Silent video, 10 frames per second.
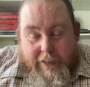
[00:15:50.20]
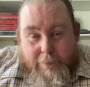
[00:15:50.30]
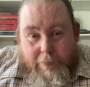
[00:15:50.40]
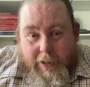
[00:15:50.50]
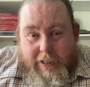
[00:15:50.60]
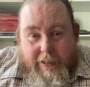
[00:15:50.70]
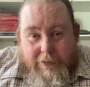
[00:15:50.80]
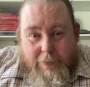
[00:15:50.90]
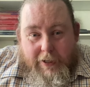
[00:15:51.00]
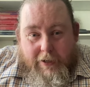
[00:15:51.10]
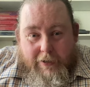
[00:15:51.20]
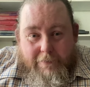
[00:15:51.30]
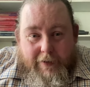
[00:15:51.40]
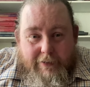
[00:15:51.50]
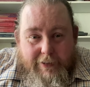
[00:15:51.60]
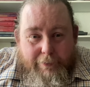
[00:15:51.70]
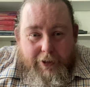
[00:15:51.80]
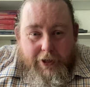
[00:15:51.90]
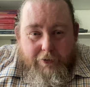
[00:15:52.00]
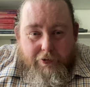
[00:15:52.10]
by next week, I'll have found
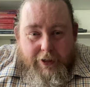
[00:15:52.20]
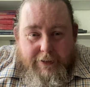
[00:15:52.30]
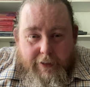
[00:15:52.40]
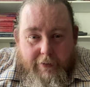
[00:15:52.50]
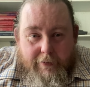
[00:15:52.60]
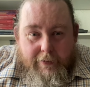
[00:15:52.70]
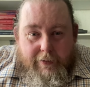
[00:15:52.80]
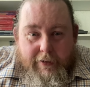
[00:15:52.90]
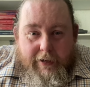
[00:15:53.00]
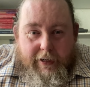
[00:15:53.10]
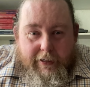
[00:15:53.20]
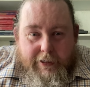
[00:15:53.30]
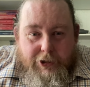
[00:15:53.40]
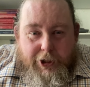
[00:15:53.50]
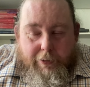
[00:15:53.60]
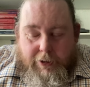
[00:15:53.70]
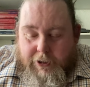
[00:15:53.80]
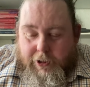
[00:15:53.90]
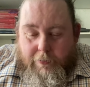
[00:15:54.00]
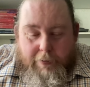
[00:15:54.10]
something interesting and can show it to you.